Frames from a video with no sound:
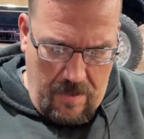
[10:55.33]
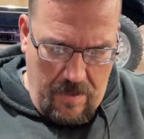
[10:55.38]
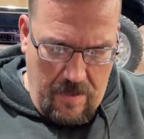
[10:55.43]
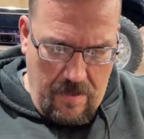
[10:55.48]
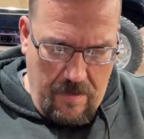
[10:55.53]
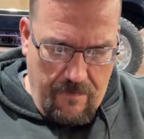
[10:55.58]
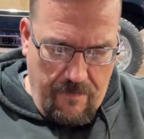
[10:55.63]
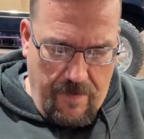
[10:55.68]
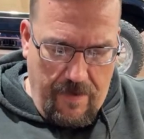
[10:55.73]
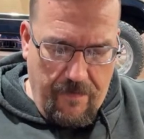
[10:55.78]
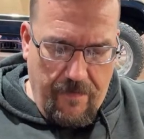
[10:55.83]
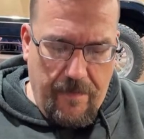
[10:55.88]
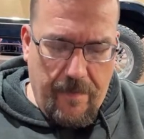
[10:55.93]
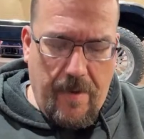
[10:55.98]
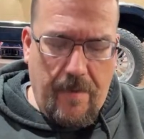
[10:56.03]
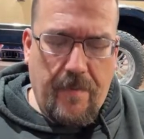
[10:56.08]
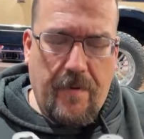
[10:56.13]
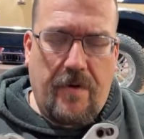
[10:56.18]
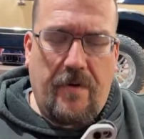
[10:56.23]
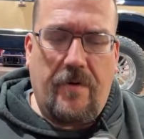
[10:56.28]
If I
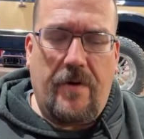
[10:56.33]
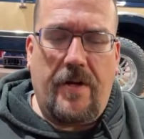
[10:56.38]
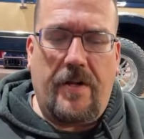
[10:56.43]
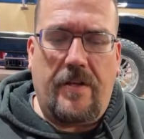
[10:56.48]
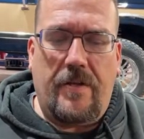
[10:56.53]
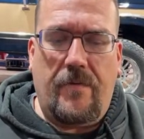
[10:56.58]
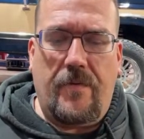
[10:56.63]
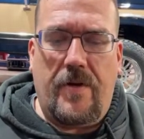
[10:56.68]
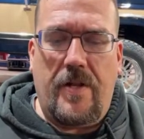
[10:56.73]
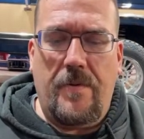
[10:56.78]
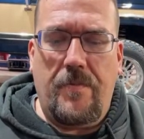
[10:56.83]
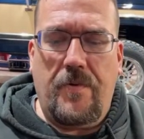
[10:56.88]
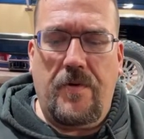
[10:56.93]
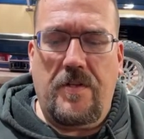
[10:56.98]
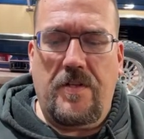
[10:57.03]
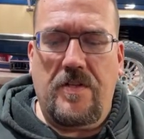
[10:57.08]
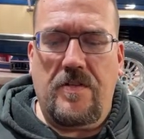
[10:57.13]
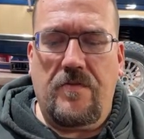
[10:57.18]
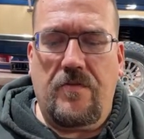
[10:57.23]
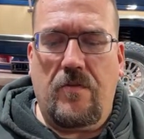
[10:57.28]
remember correctly, when I put
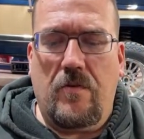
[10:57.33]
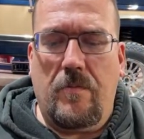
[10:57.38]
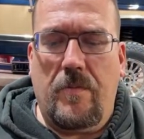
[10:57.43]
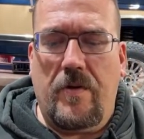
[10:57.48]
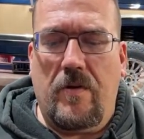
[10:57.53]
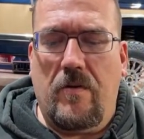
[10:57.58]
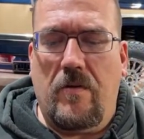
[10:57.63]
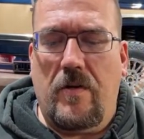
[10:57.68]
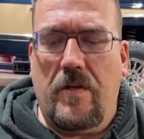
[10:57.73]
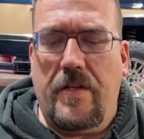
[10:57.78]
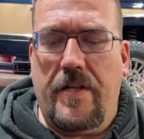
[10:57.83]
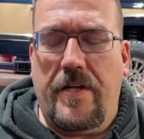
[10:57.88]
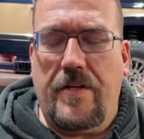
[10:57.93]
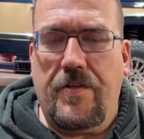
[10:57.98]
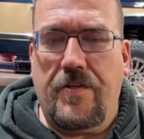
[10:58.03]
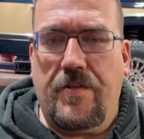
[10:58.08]
this 4-barrel on that